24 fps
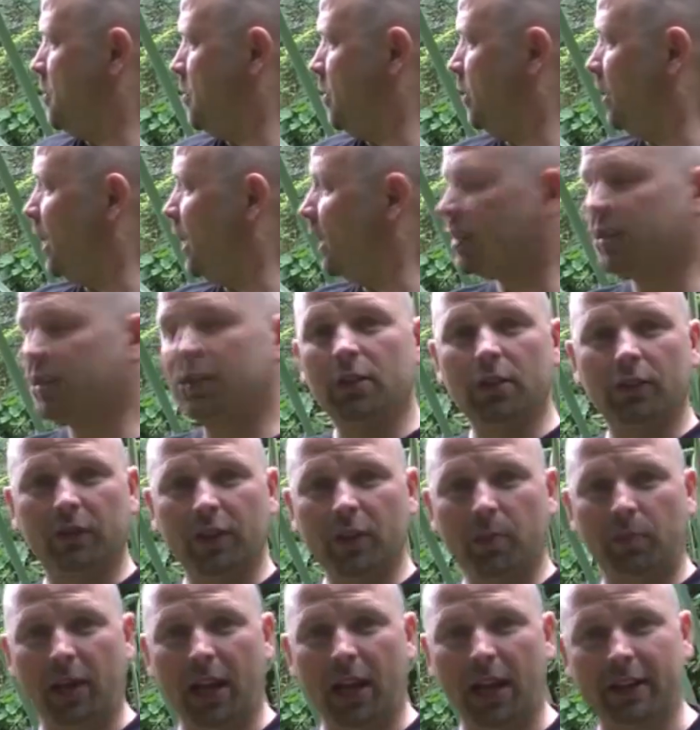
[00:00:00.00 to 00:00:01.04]
But that's a lovely
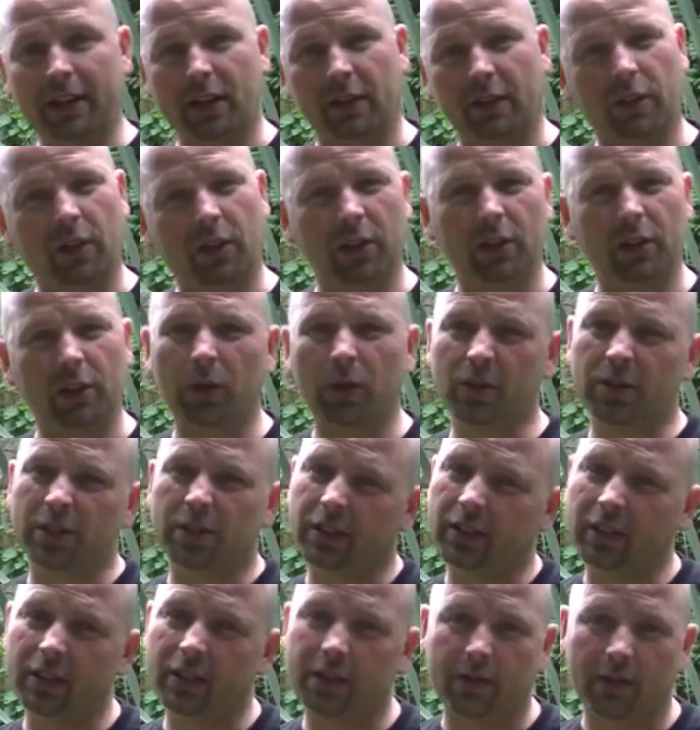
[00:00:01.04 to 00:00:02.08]
plant, and I've got loads of
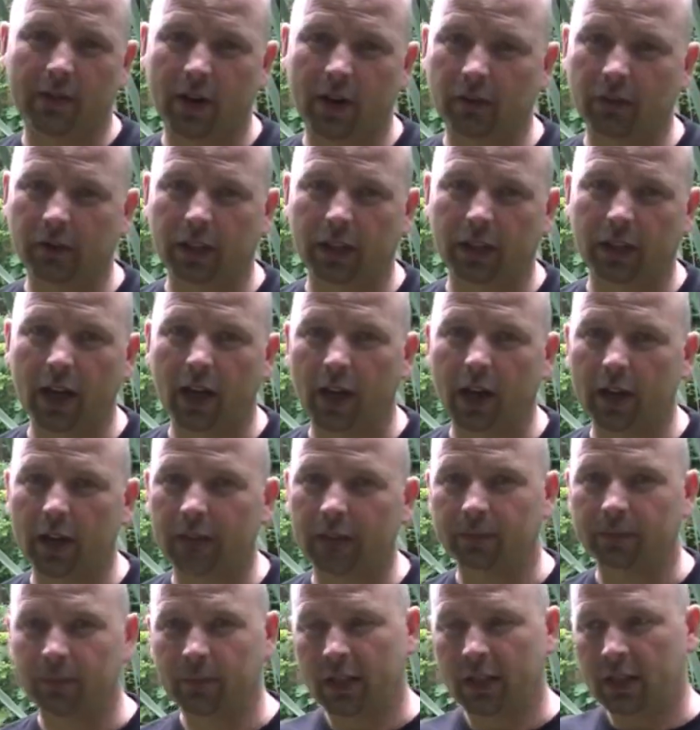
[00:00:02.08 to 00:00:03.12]
these around the garden.
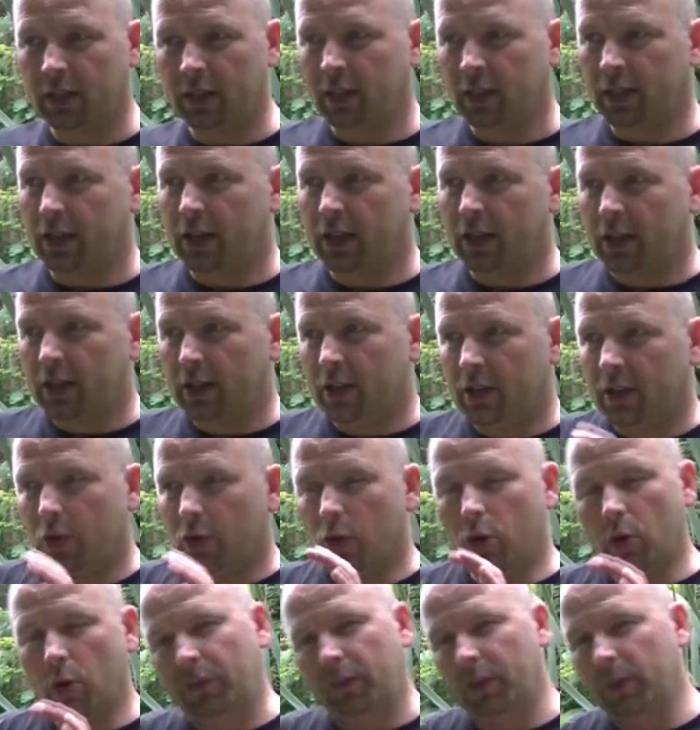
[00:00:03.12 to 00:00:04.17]

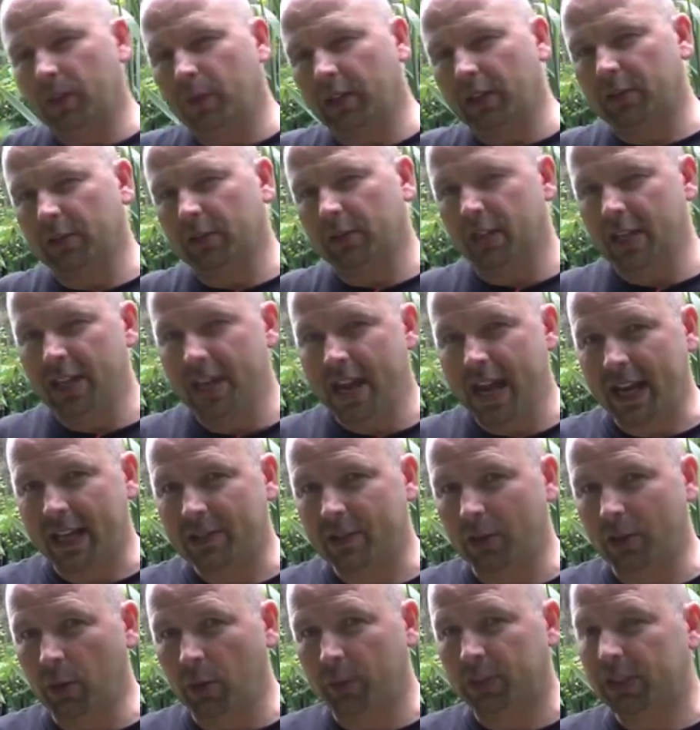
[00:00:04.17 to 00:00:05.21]
Hopefully when I do the
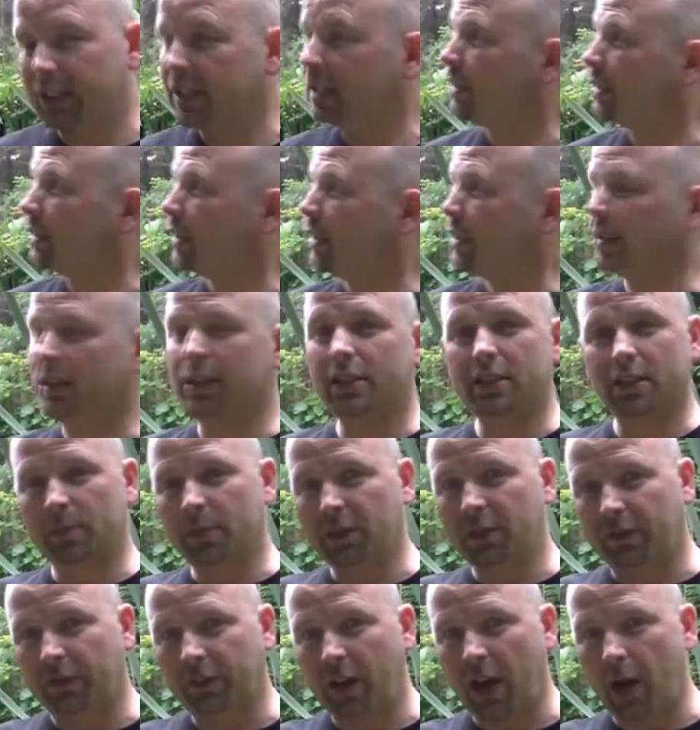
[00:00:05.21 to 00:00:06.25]
next update, these will be
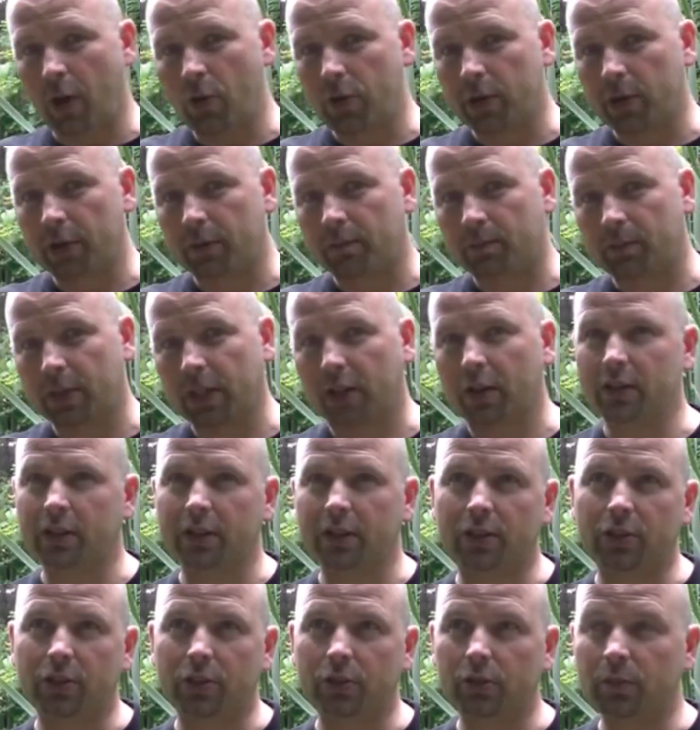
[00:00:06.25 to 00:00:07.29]
flowering, because
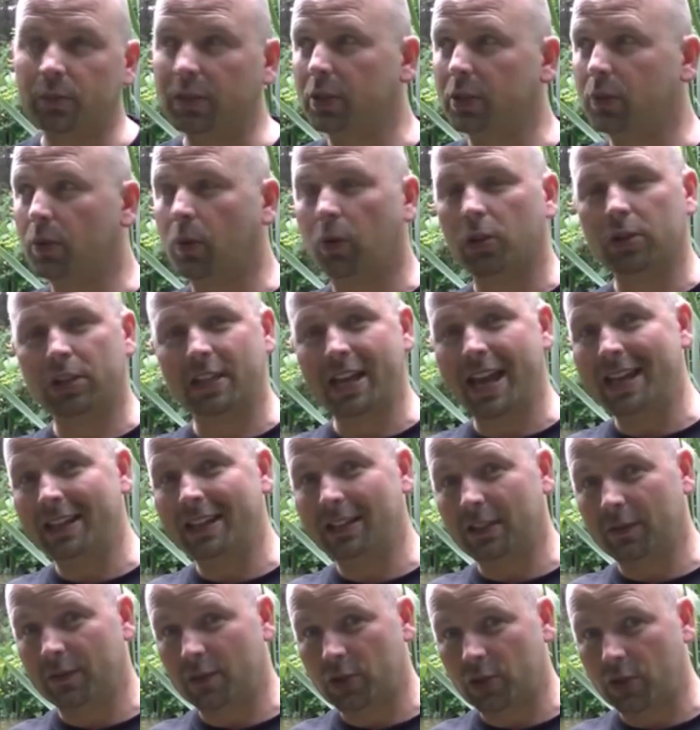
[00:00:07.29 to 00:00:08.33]
it should be towards the
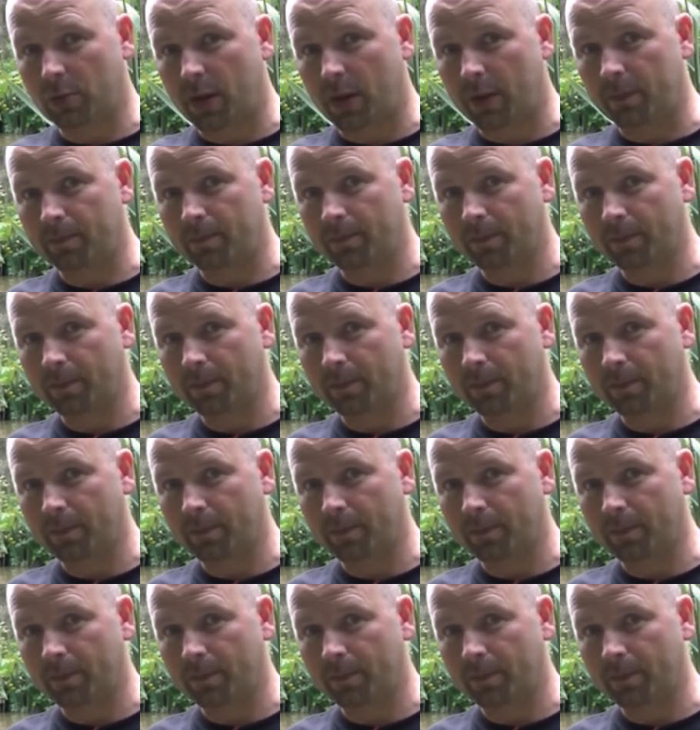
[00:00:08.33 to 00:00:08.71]
end of summer.